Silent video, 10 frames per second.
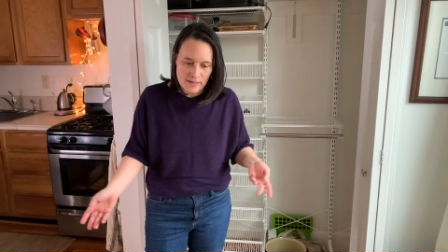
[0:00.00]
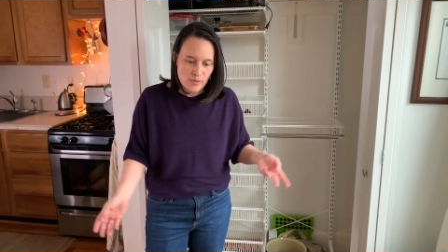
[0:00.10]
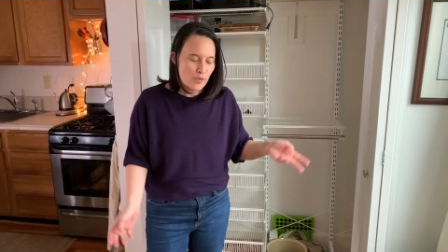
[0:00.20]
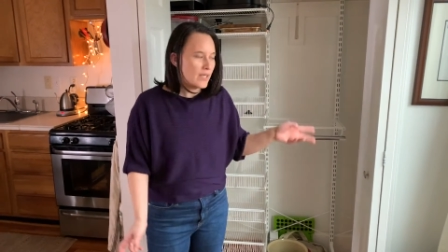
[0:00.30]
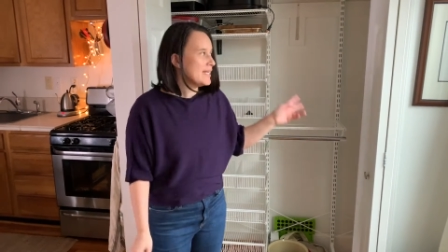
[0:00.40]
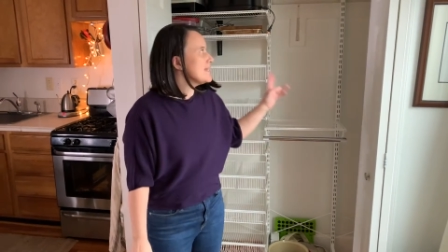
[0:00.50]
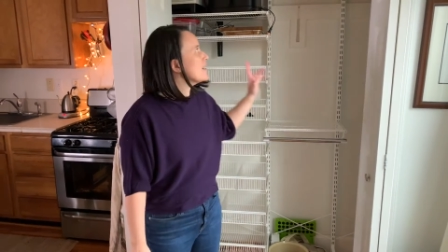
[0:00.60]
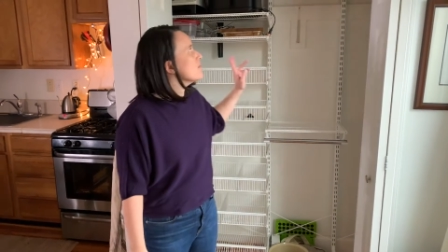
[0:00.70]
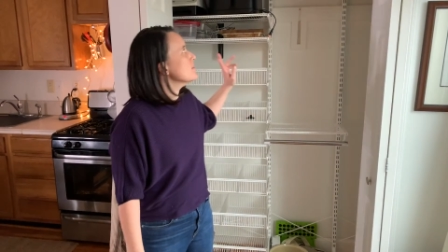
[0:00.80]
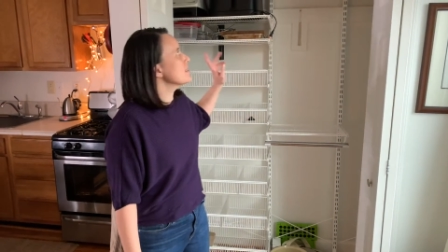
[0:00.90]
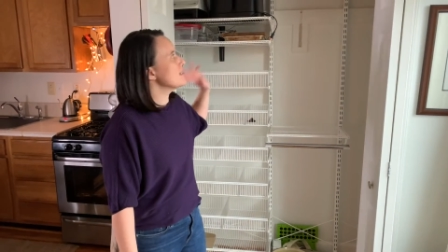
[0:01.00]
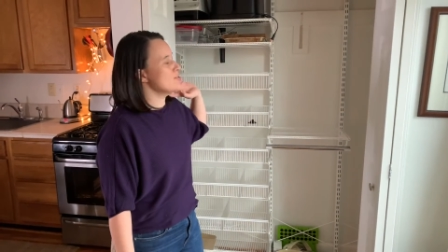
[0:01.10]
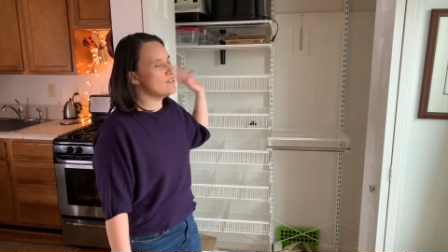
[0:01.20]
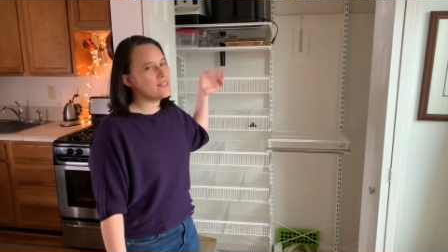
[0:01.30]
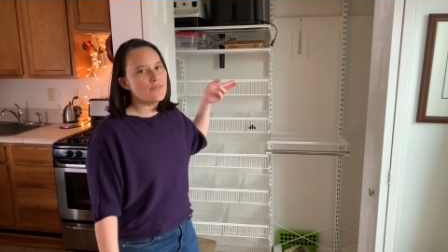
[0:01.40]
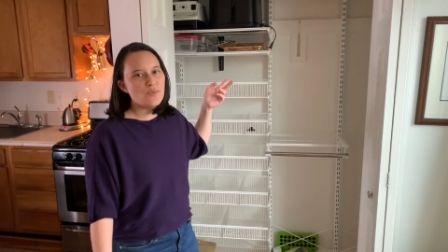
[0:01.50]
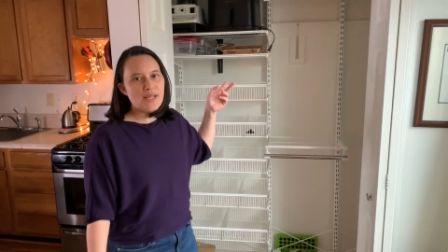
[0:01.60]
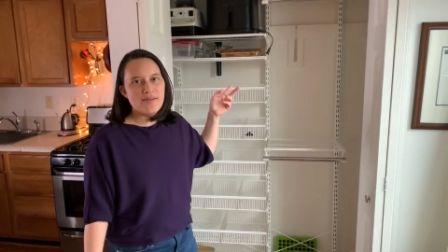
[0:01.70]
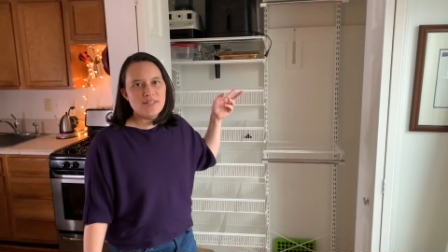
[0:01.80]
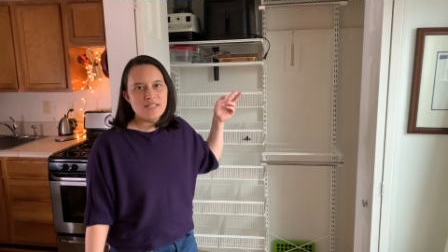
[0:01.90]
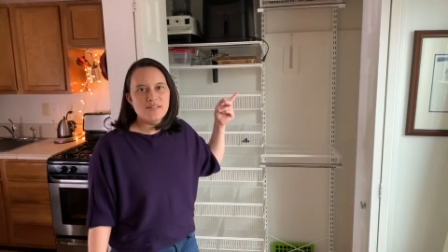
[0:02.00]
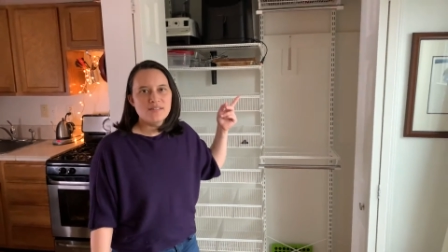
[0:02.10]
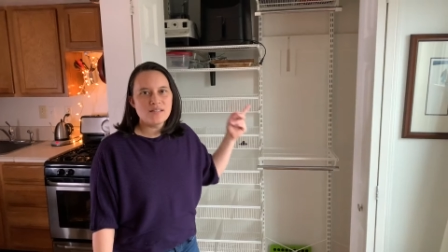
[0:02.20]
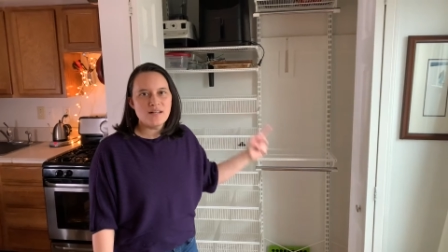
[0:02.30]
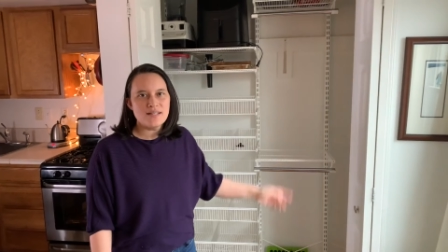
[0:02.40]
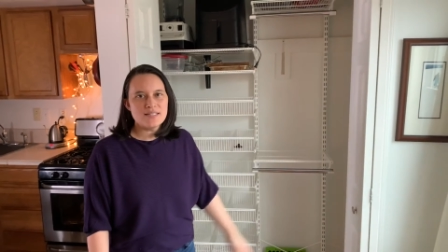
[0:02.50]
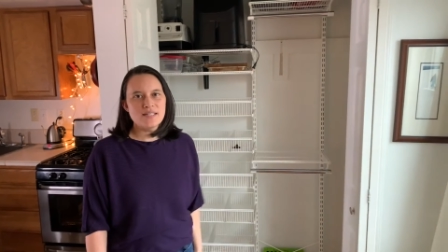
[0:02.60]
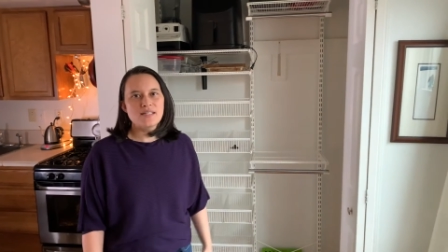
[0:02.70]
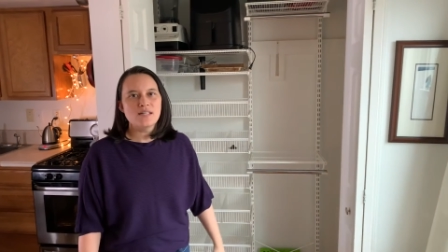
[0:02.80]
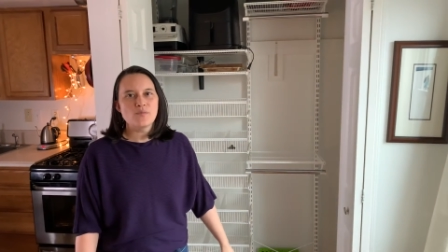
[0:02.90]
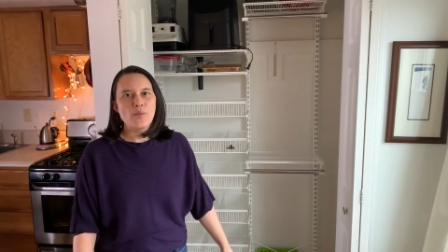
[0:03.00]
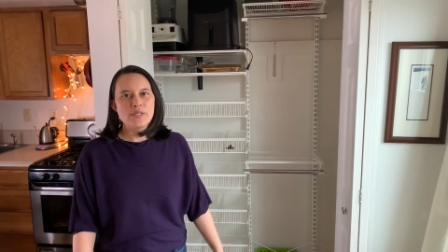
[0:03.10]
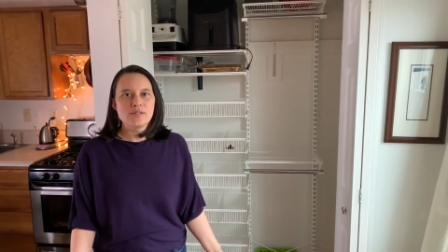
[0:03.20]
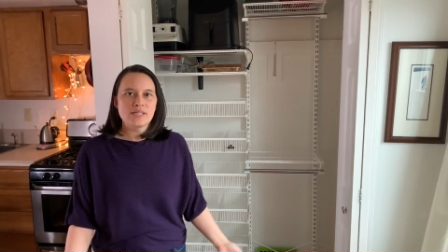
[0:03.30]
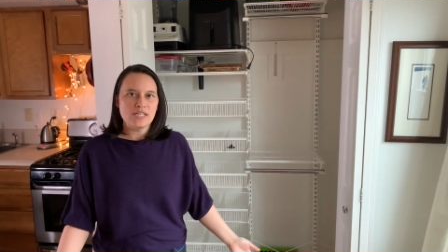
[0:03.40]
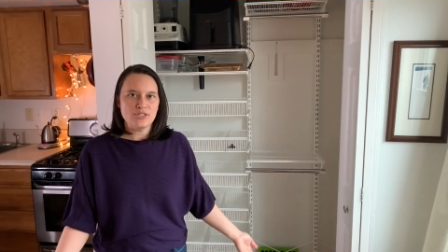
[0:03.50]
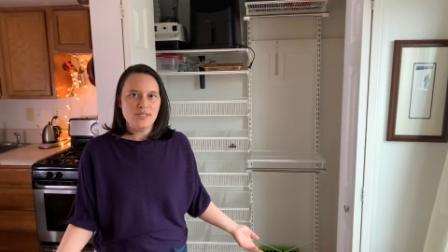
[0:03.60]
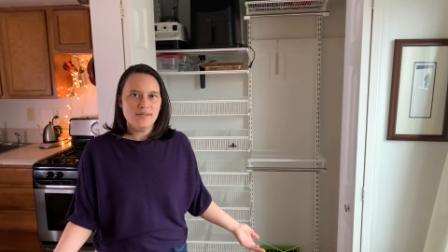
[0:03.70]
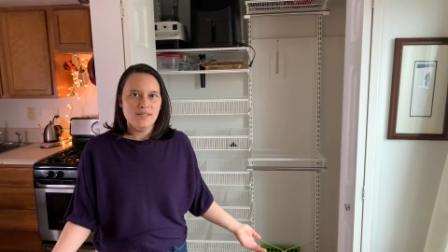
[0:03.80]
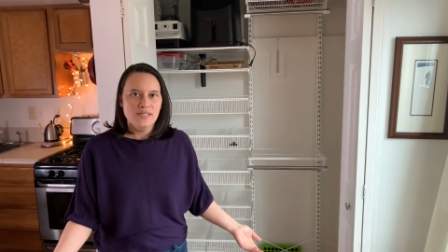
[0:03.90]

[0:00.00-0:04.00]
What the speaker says: We're gonna tackle the kitchen stuff that we have in here in the closet when we do the kitchen.